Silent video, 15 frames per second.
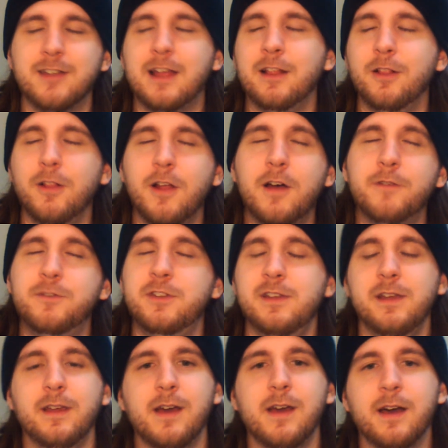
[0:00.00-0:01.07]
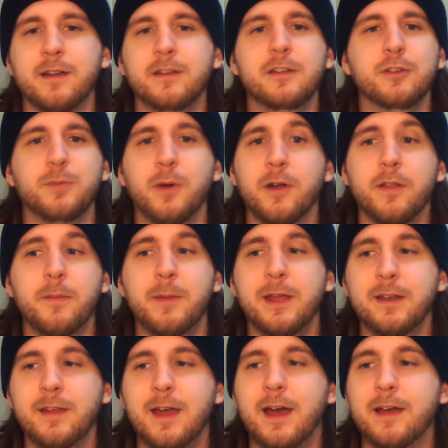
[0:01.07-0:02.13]
I love seeing Hockney as part of the
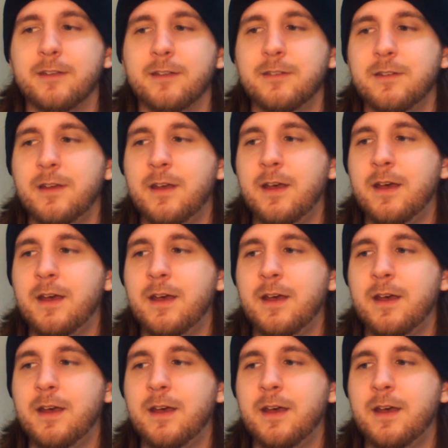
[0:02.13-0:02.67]
main cast.